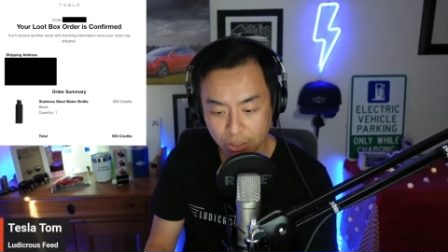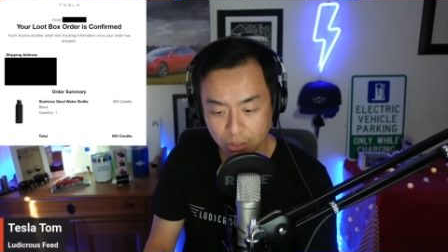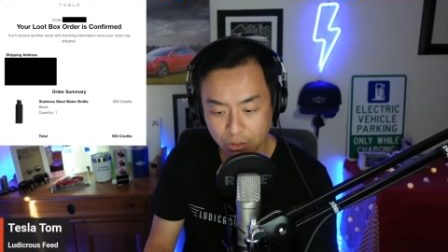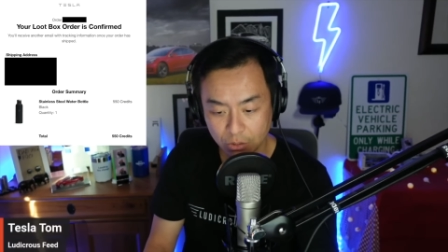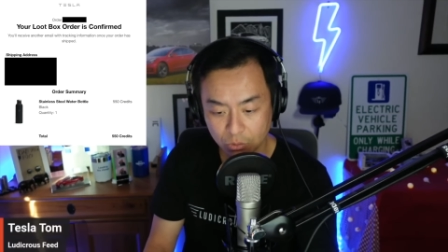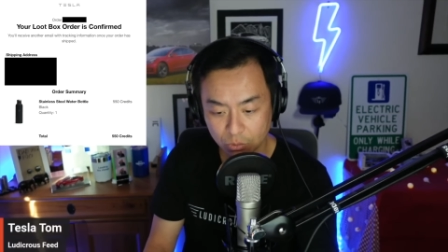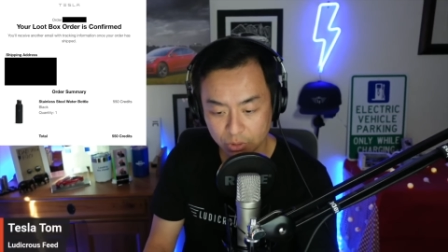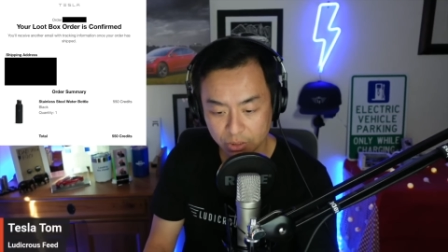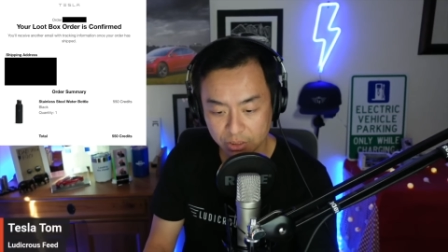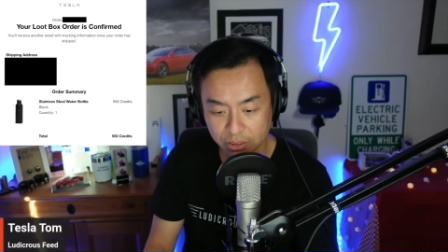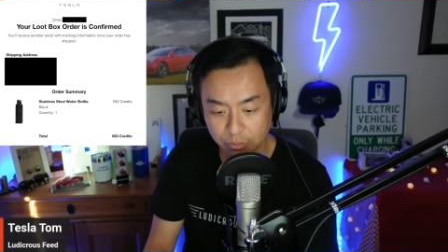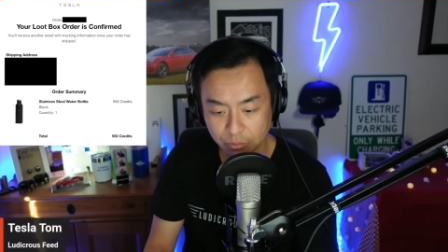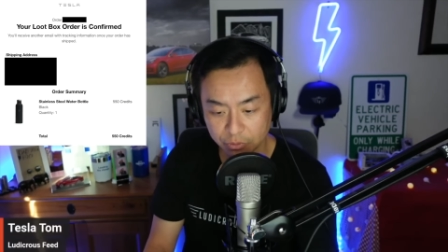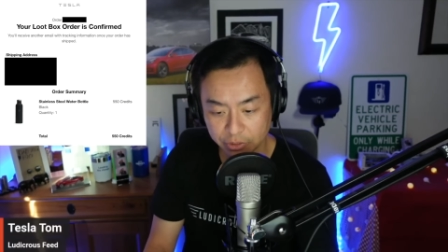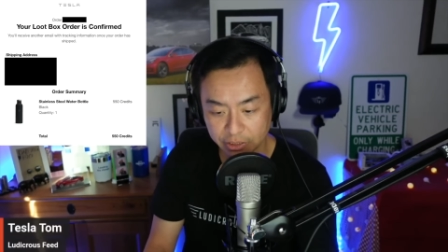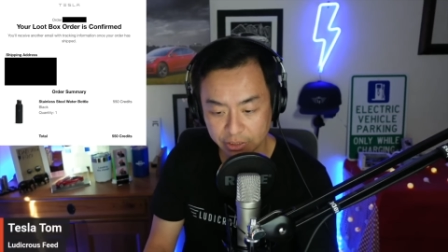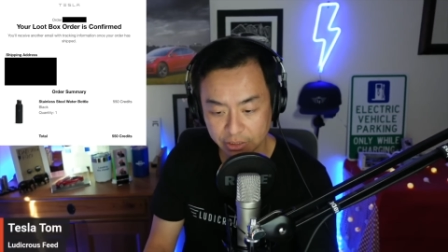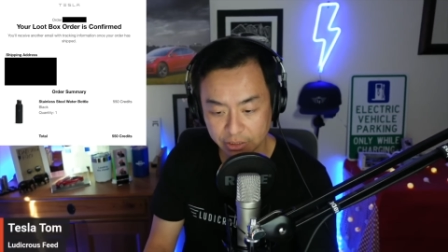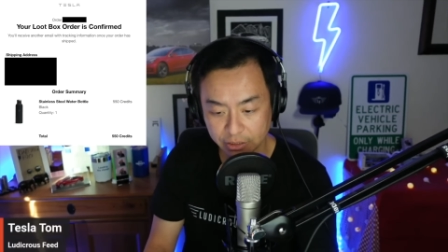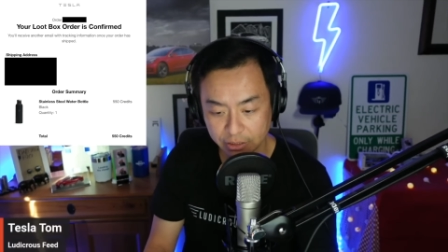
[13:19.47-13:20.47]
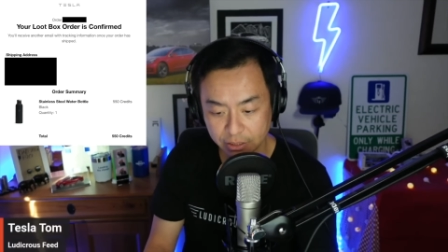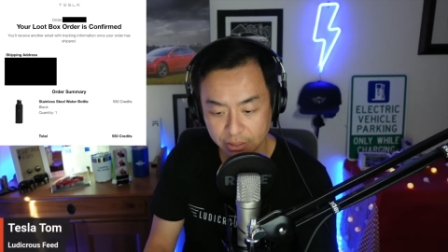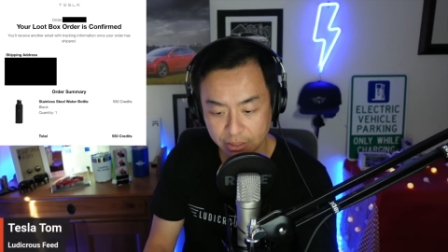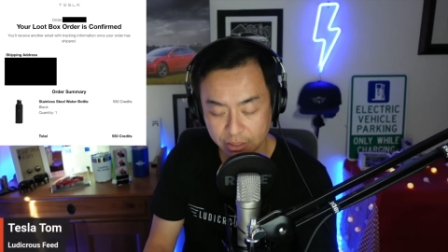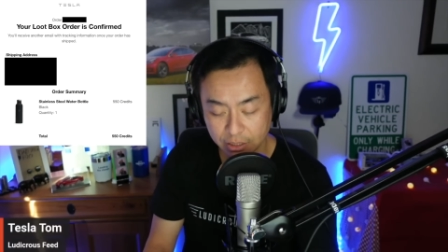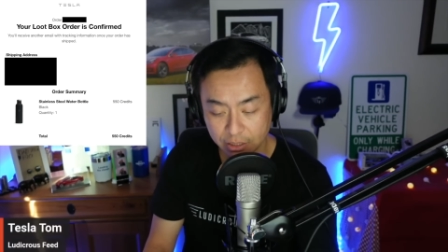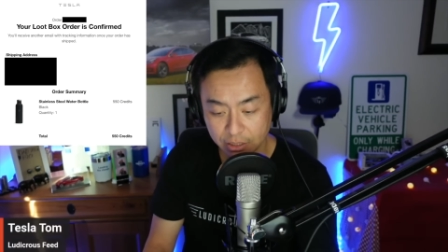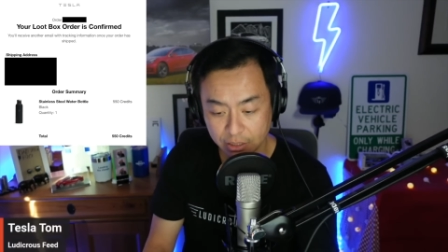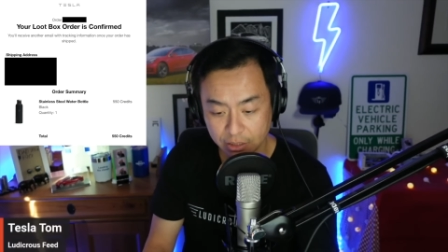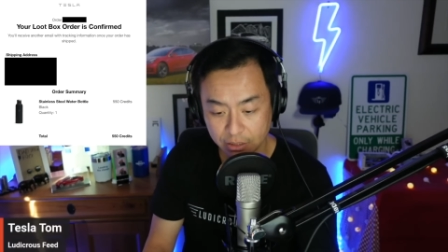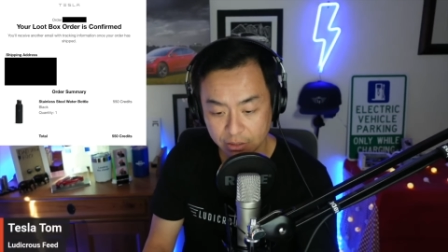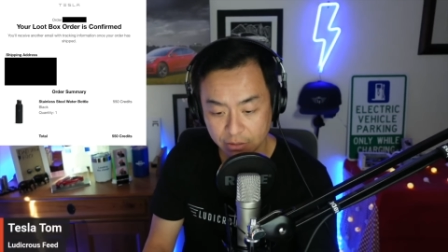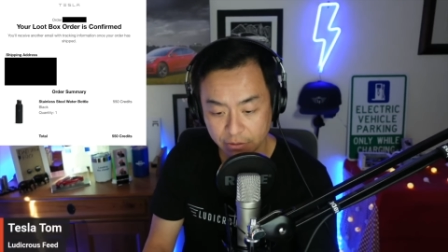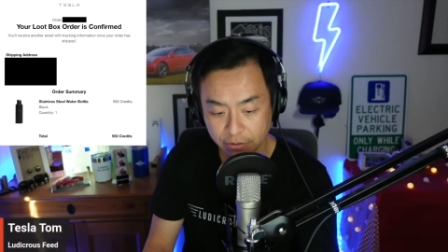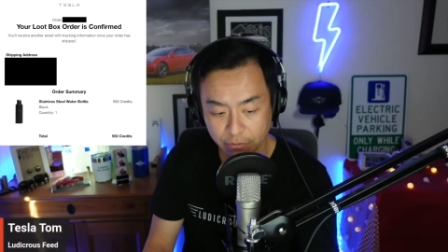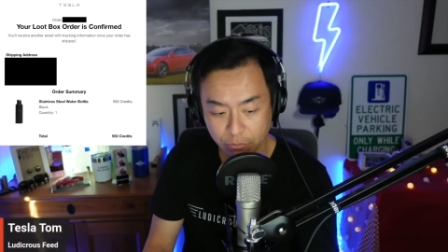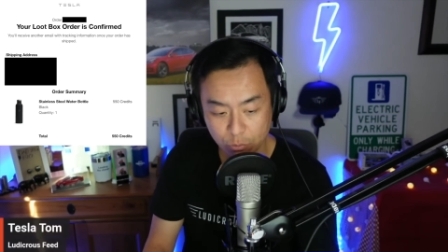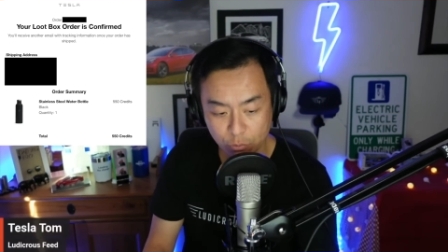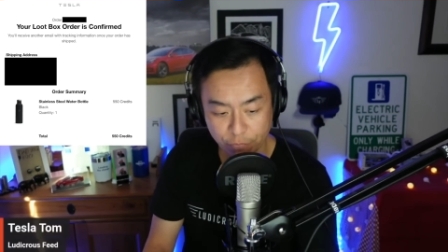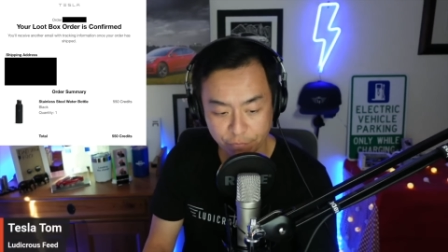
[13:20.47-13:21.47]
order summary.
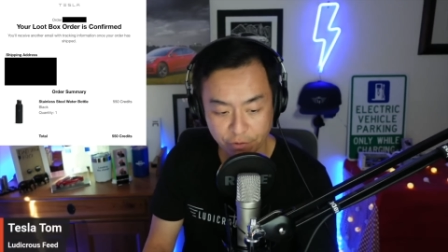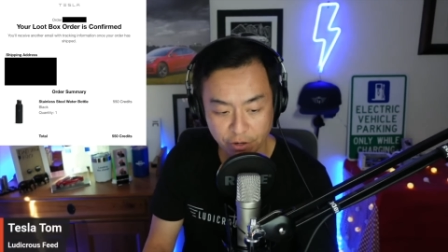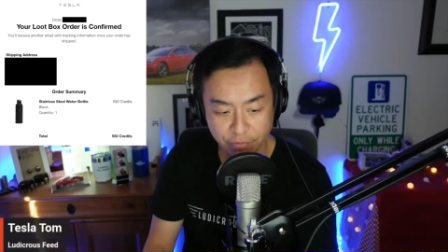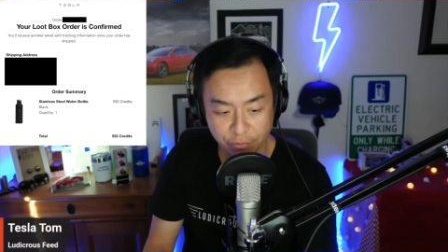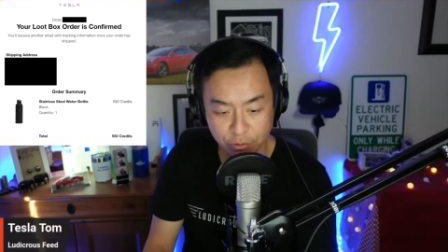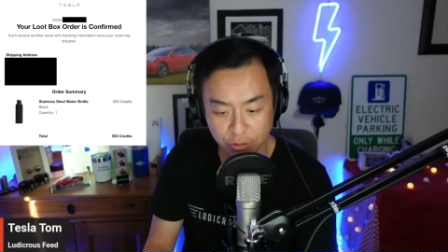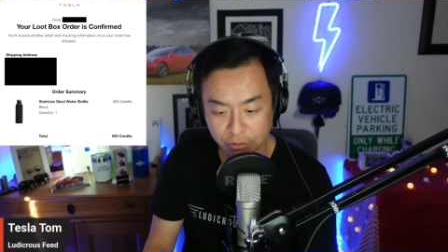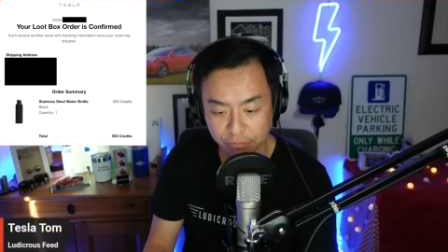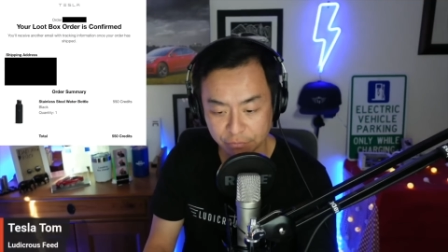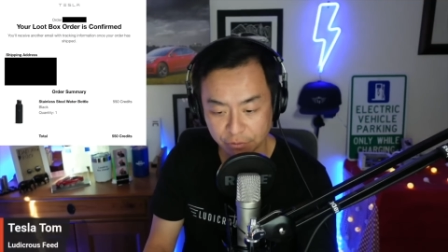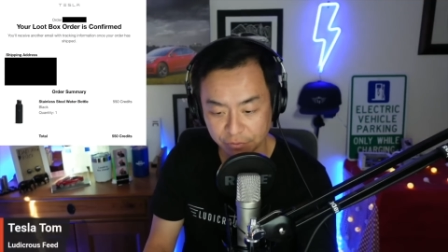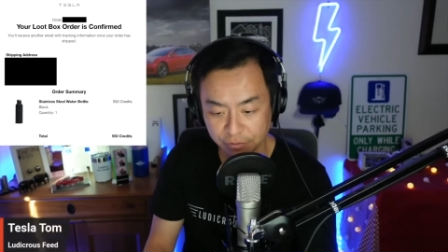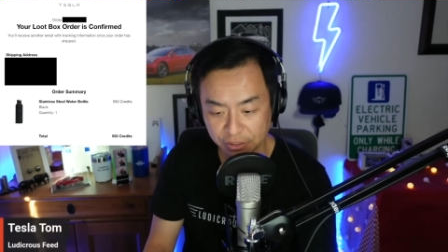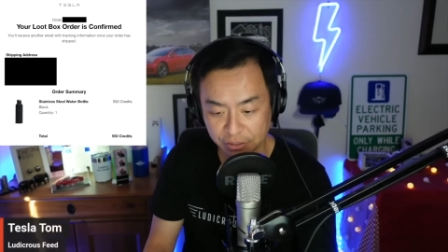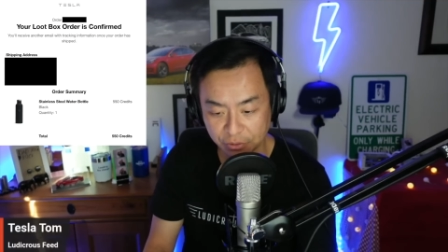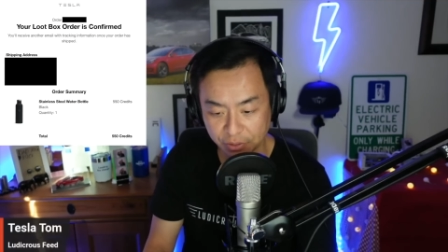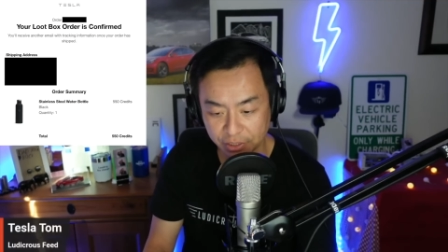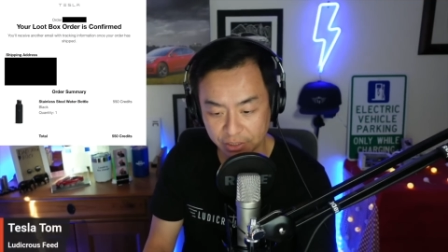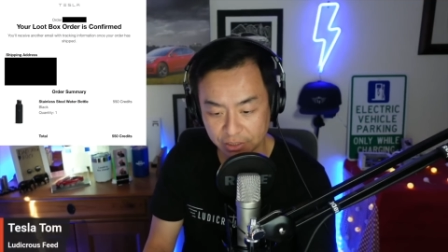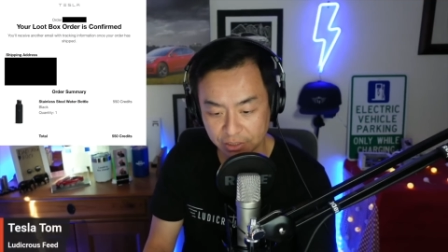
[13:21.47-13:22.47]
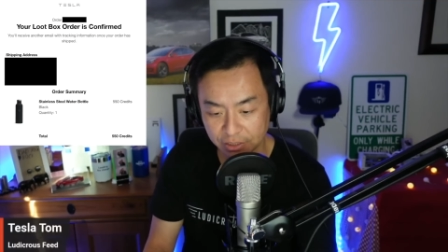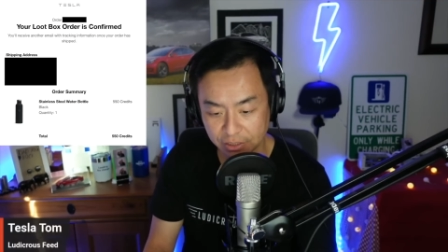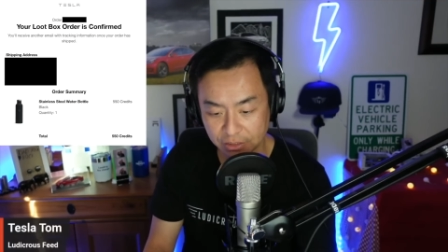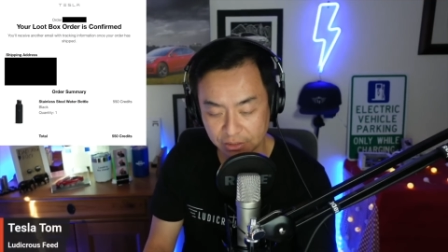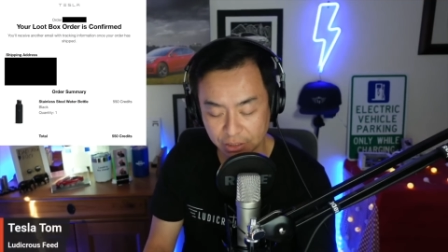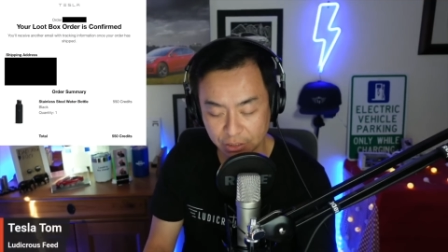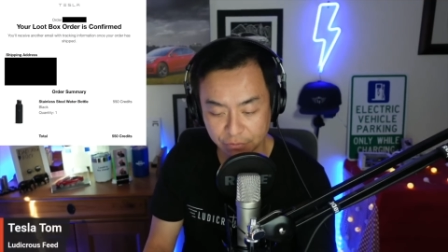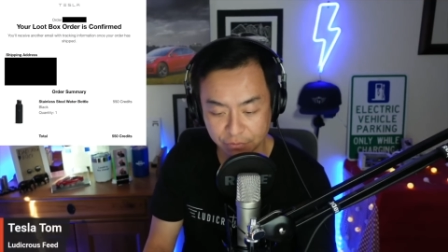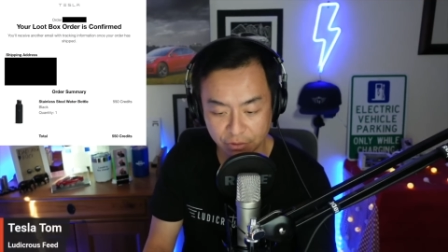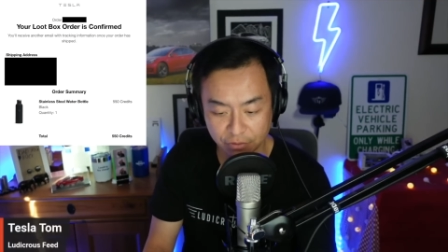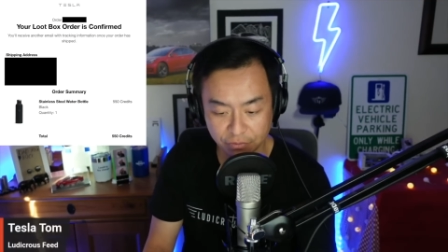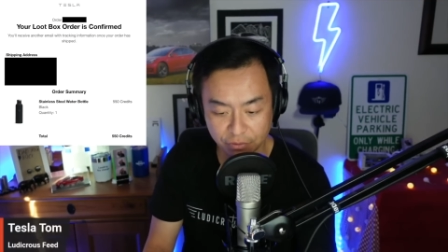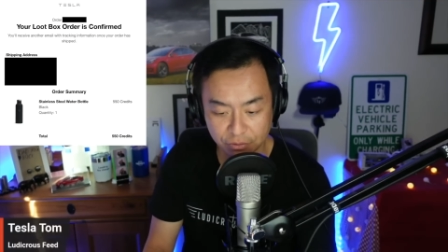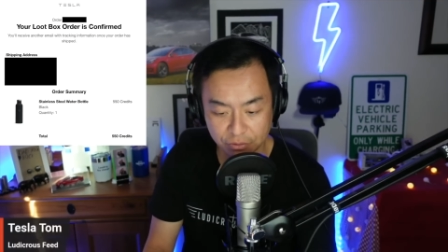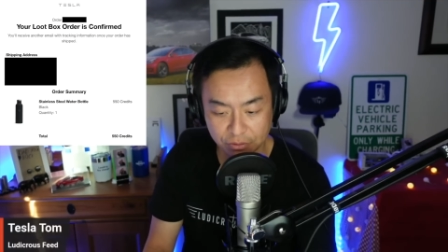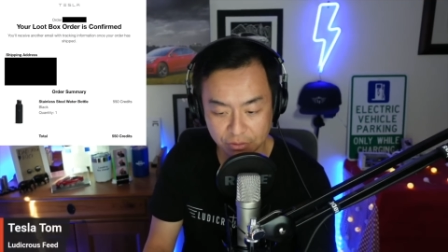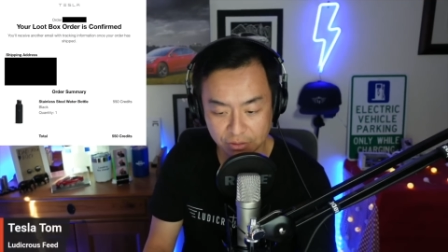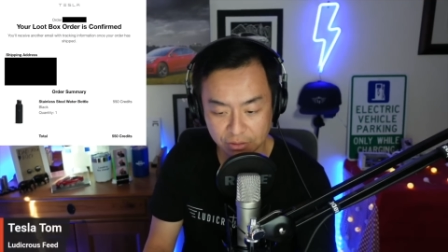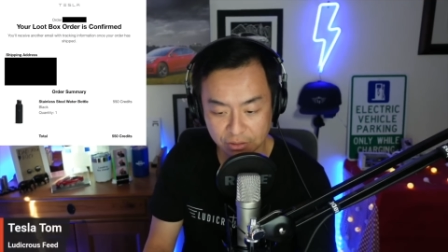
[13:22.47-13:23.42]
Oh, 550 credits instead of 500.